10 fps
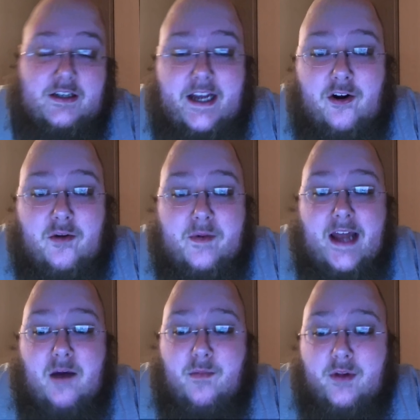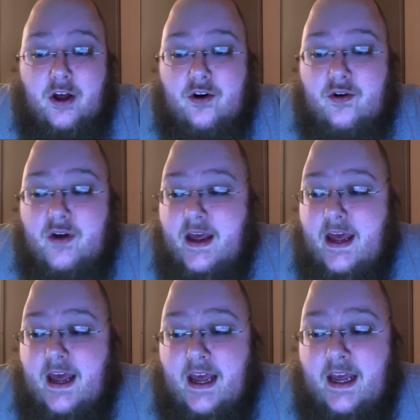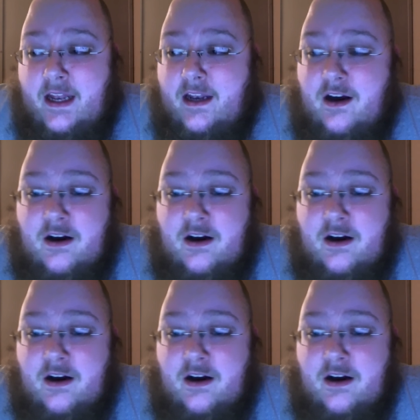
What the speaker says: channel will be down below, and